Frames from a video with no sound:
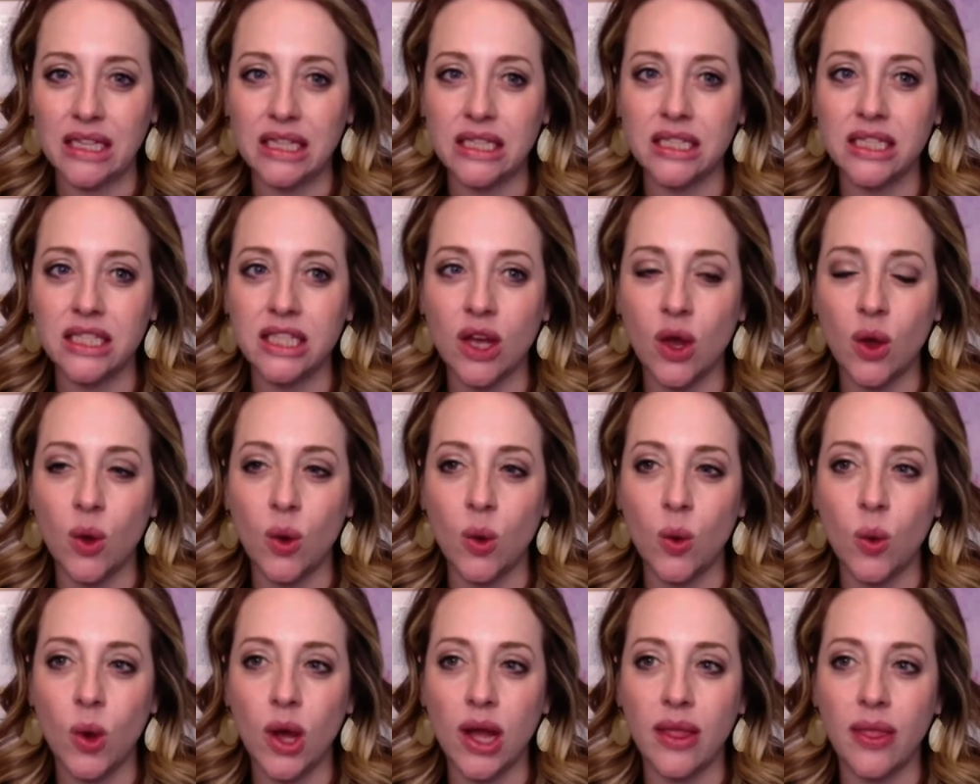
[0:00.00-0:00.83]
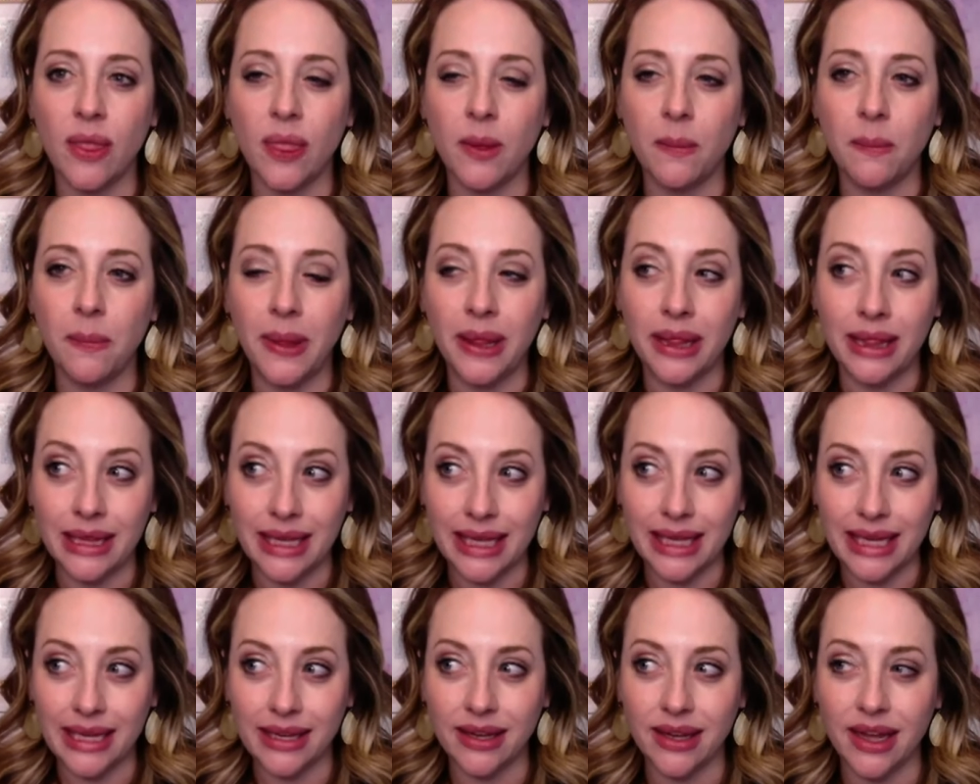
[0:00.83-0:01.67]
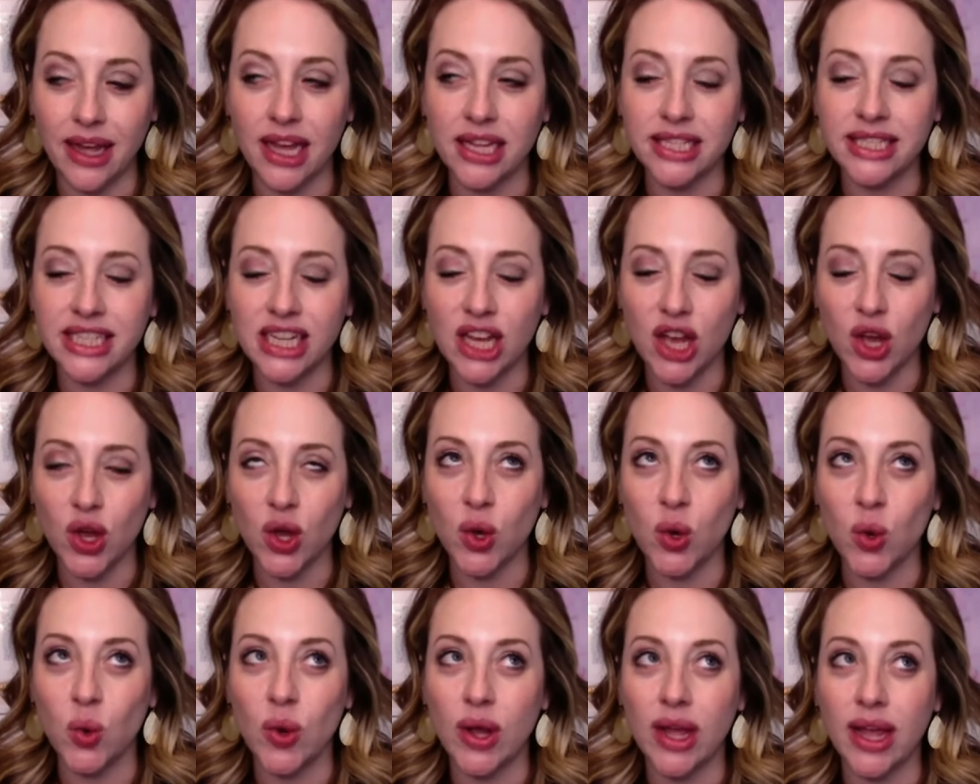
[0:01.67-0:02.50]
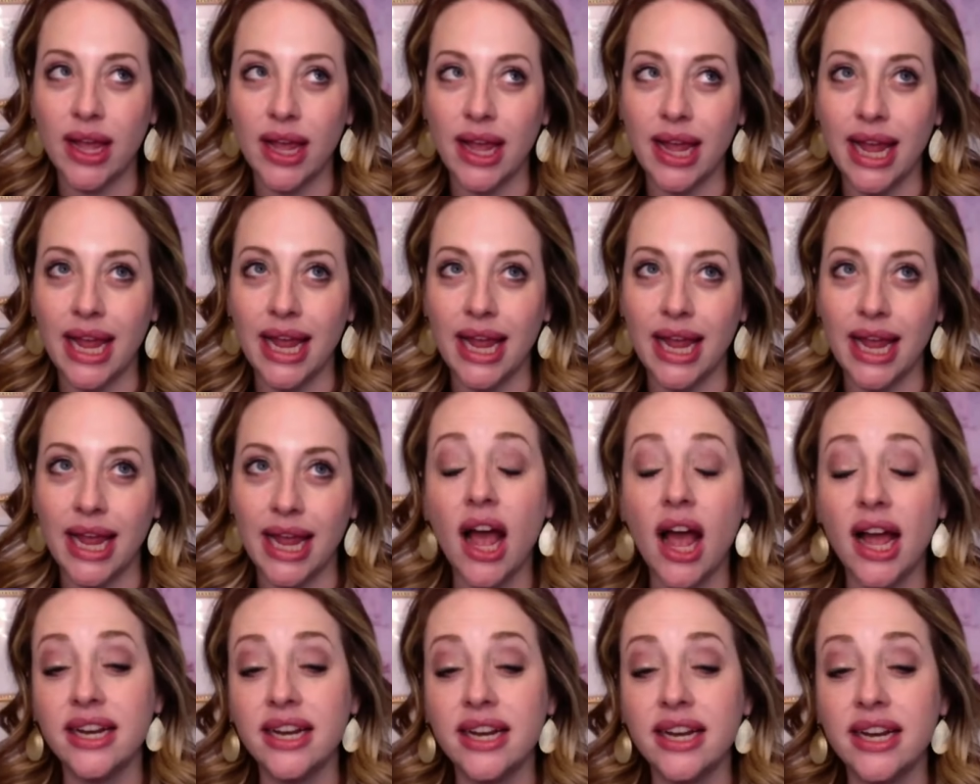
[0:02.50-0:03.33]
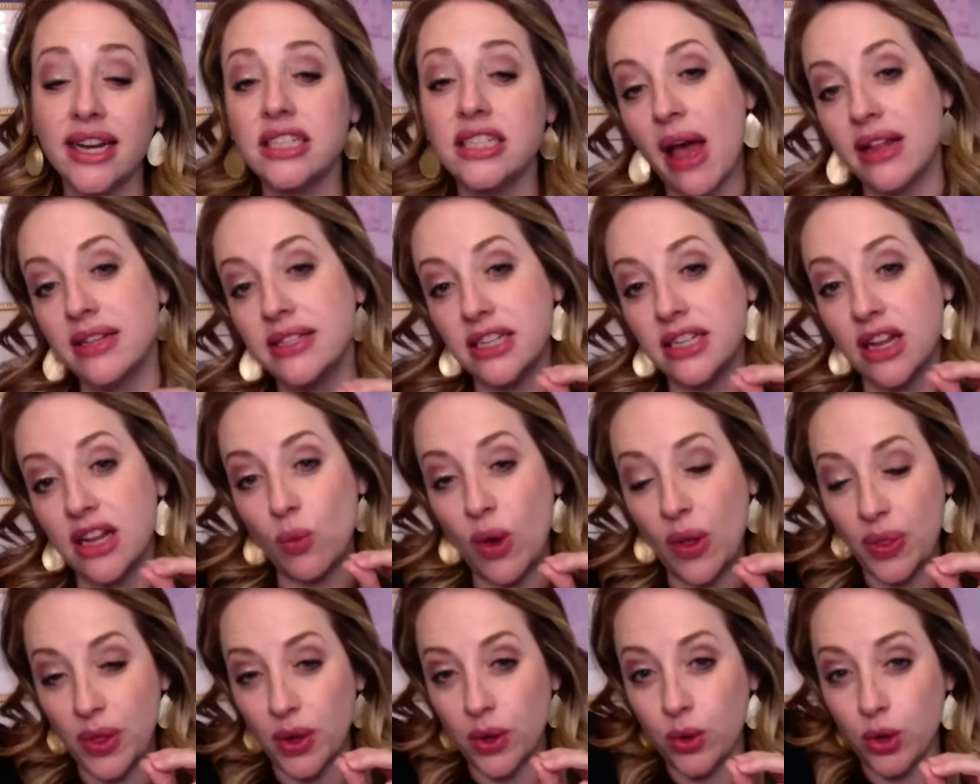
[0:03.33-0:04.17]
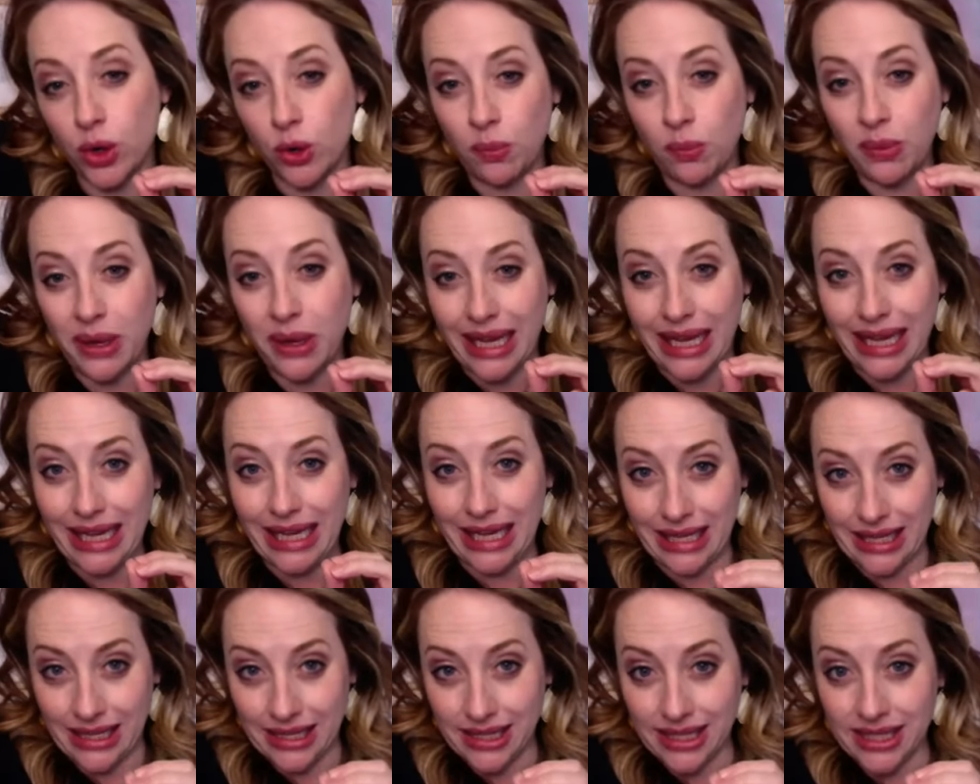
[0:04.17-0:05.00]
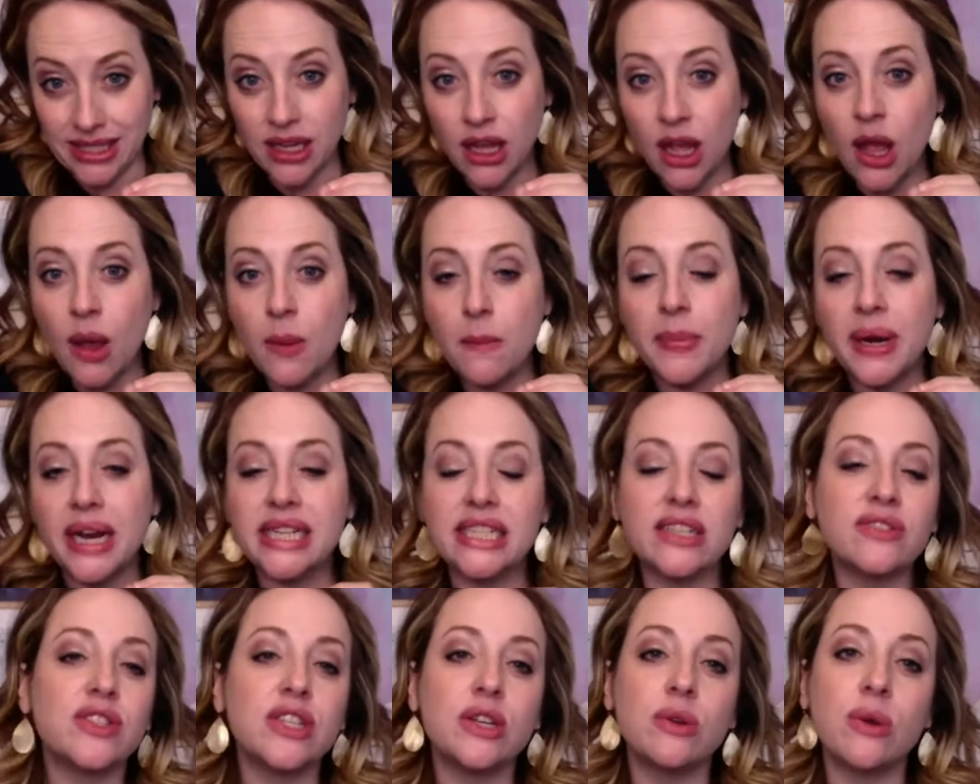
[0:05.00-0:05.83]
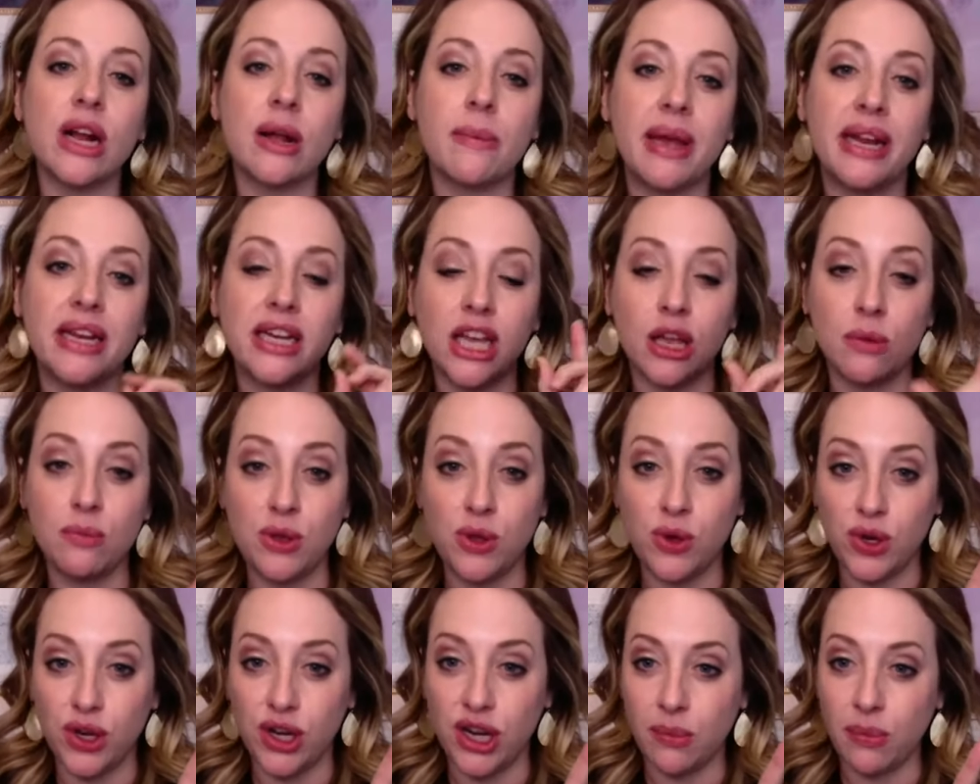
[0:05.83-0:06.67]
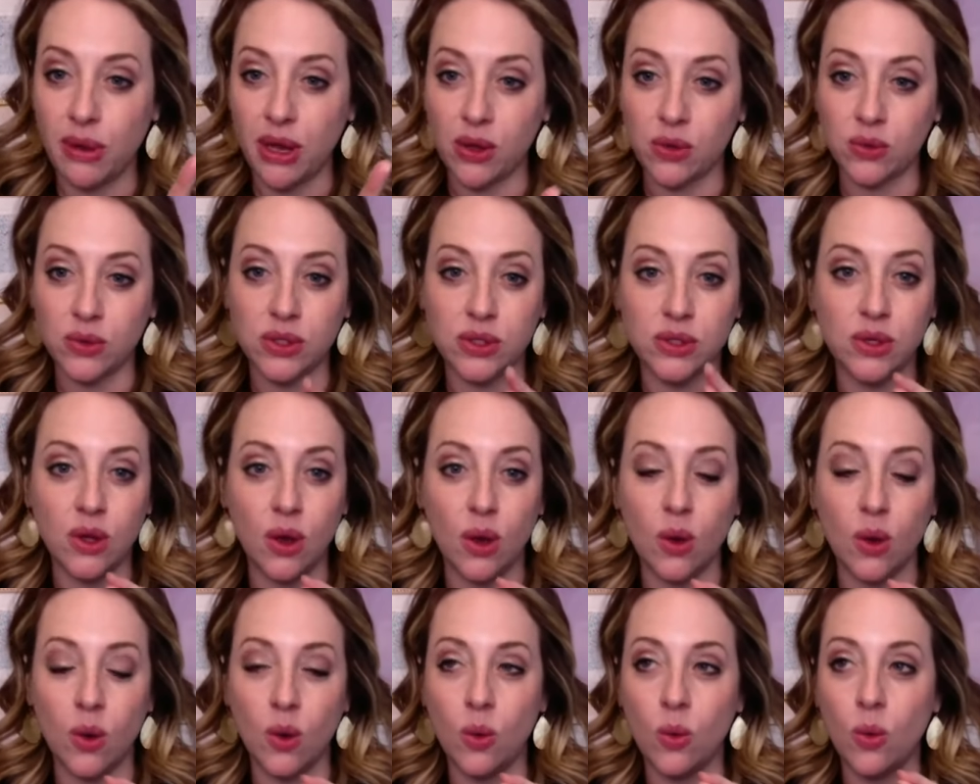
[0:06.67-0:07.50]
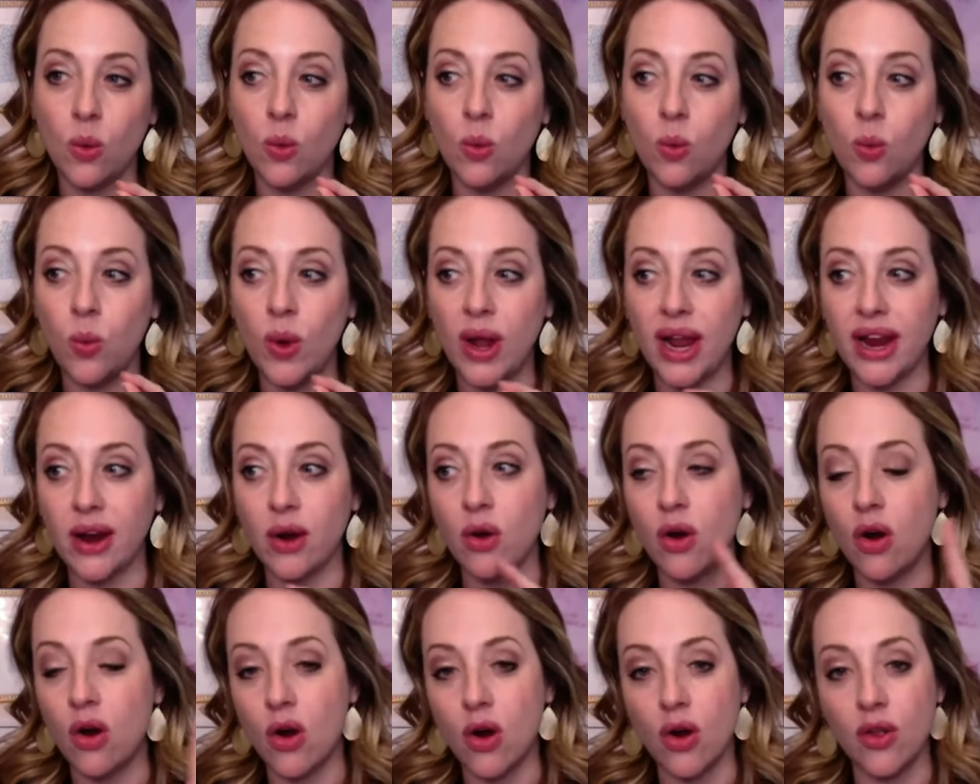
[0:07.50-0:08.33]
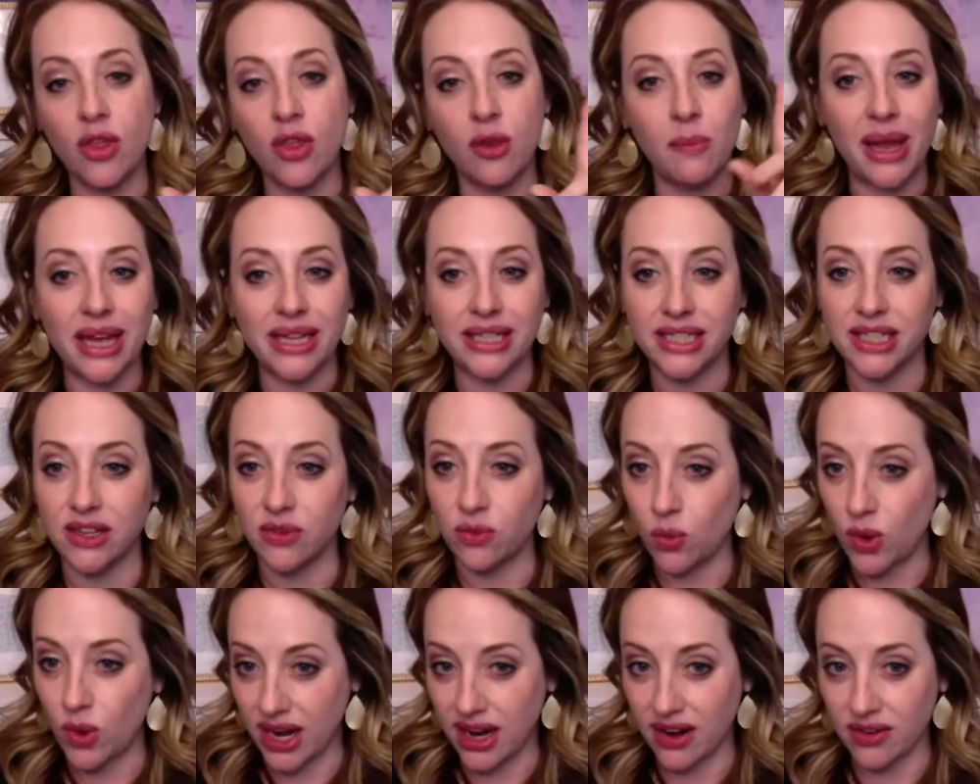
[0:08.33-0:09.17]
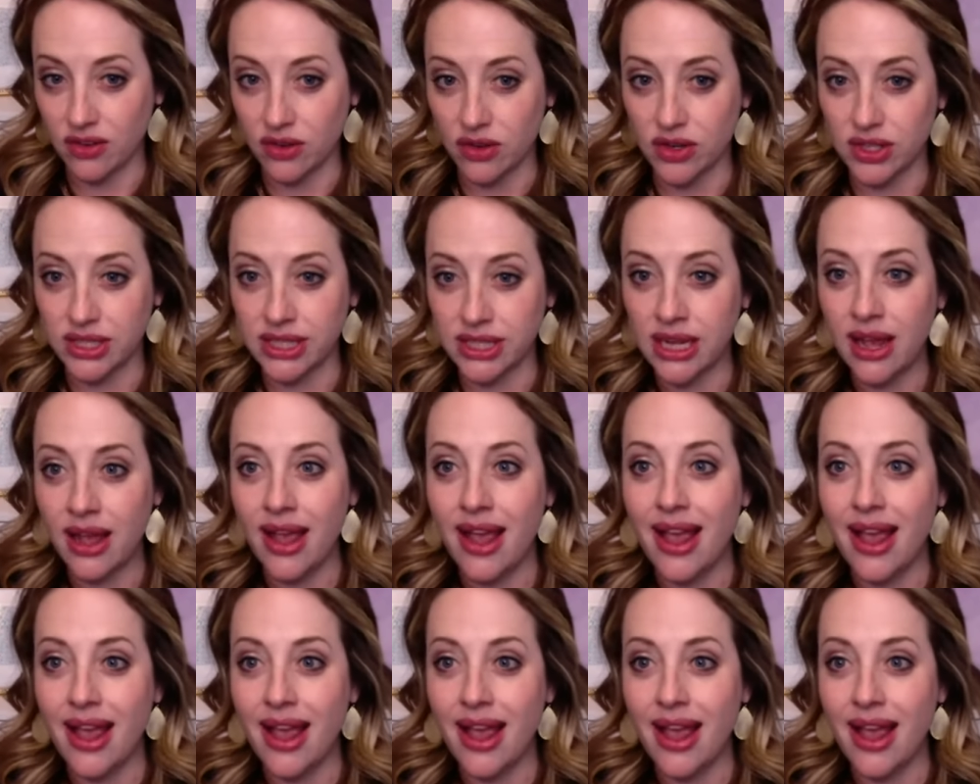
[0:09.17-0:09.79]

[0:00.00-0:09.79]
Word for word: So the plant, uh, so it kind of depends on what the group is, but I definitely recommend community posts. So where are the best of whatevers?